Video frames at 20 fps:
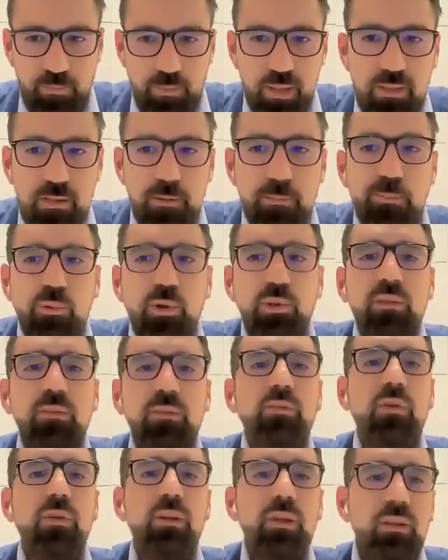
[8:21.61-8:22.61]
It's
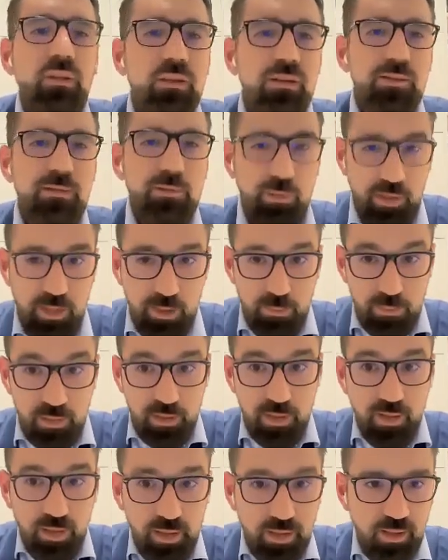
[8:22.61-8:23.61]
important for leaders to keep
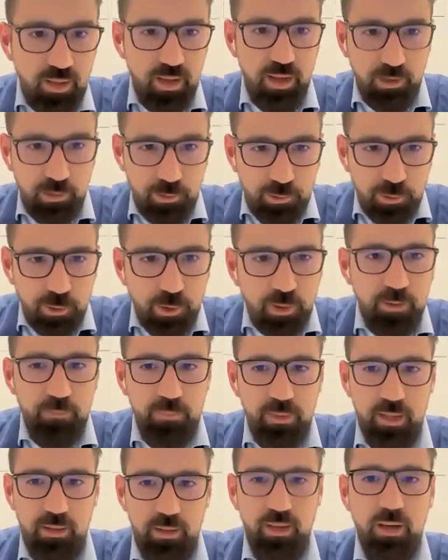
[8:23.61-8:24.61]
learning and
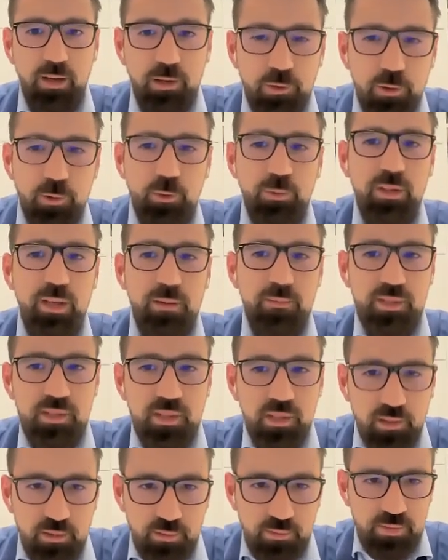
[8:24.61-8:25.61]
grow
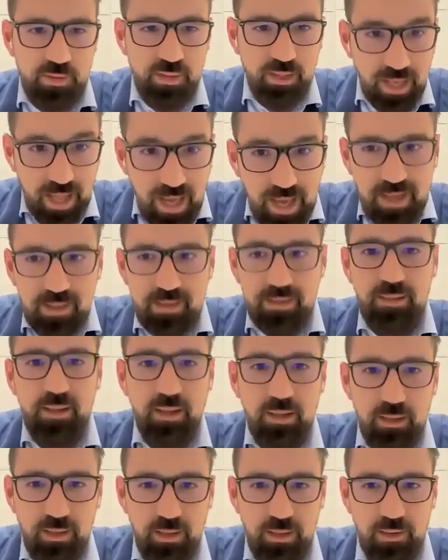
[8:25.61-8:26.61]
themselves as
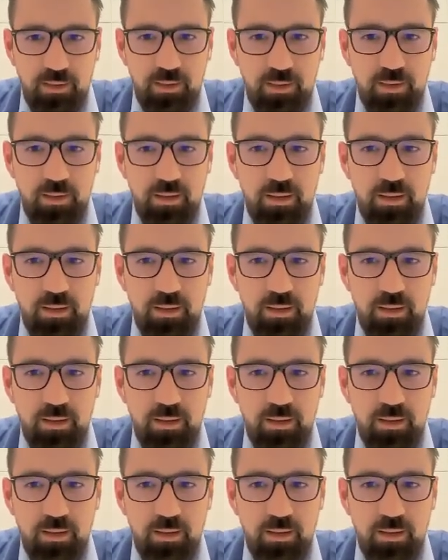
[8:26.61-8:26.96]
they lead.